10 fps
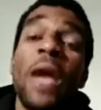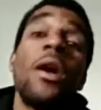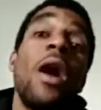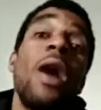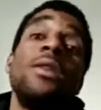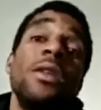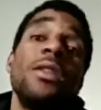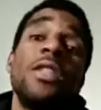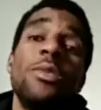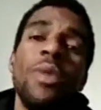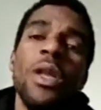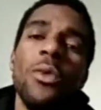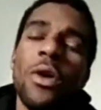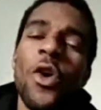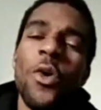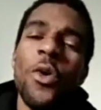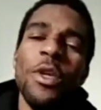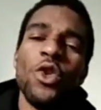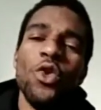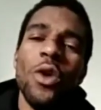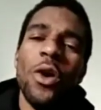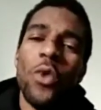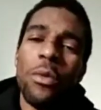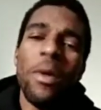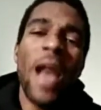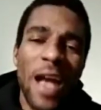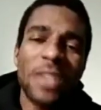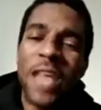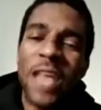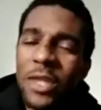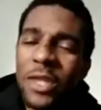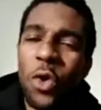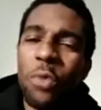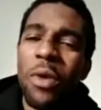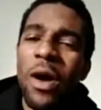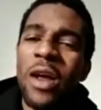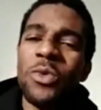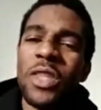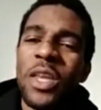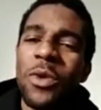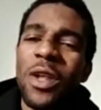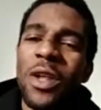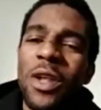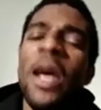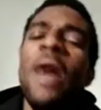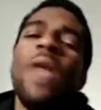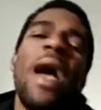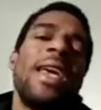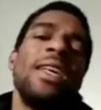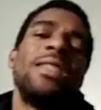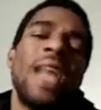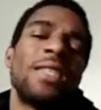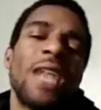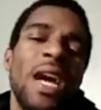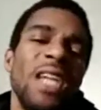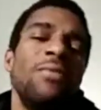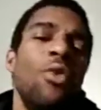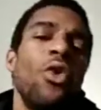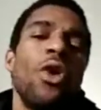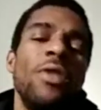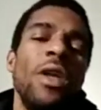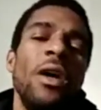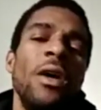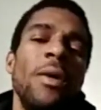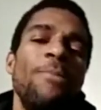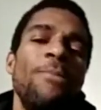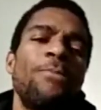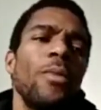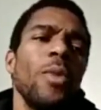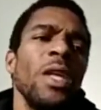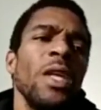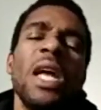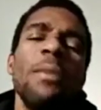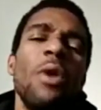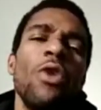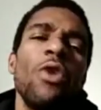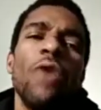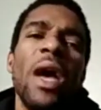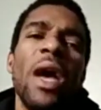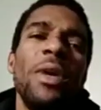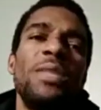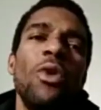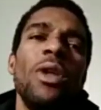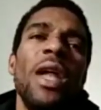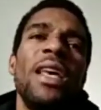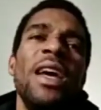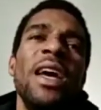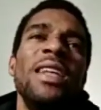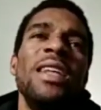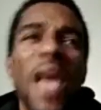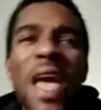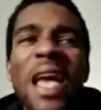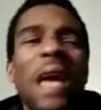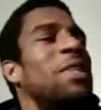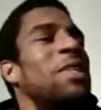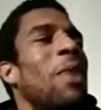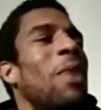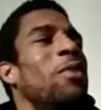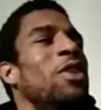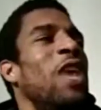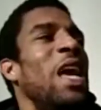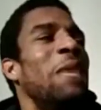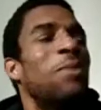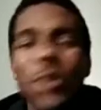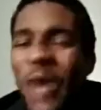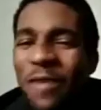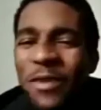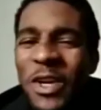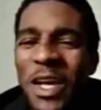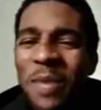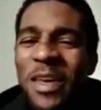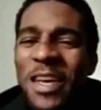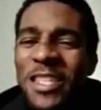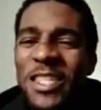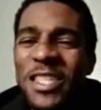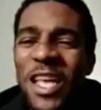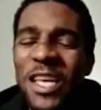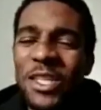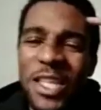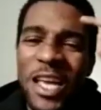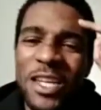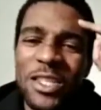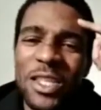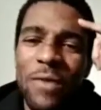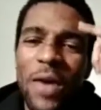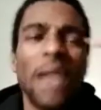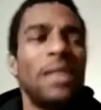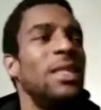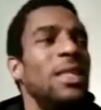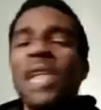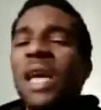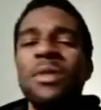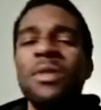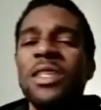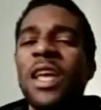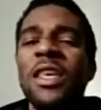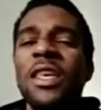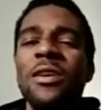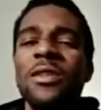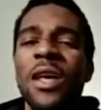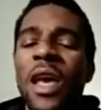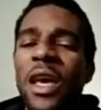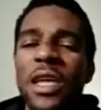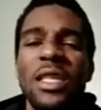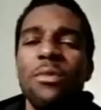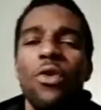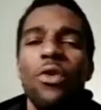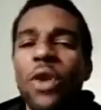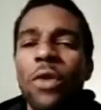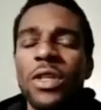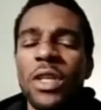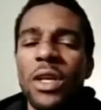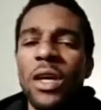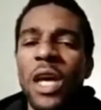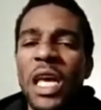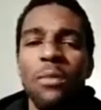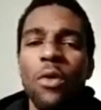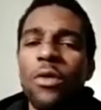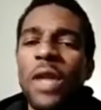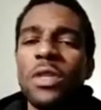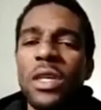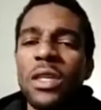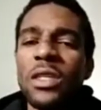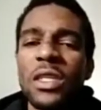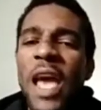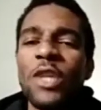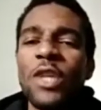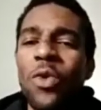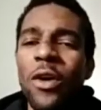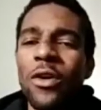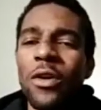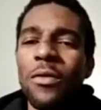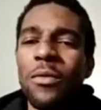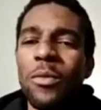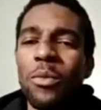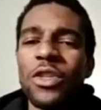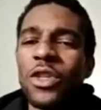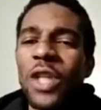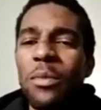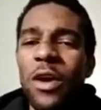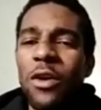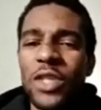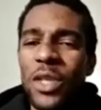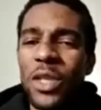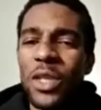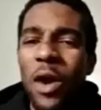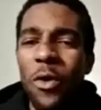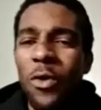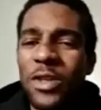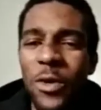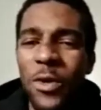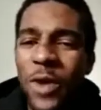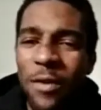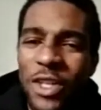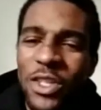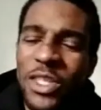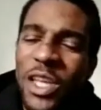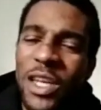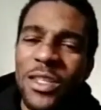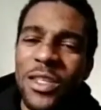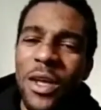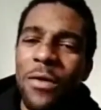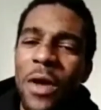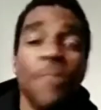causes us to split with homies who we might have actually had dope bonds with. And we're like, that, I guess that's kind of more of it's not about regret, but it's more like, dang, I miss my homie James or whatever, you know what I mean? Because it's like you're saying to yourself, I ain't seen James in 10 years because he moved out to Saskatchewan or British Columbia or somewhere out west or whatever. And you're saying to yourself,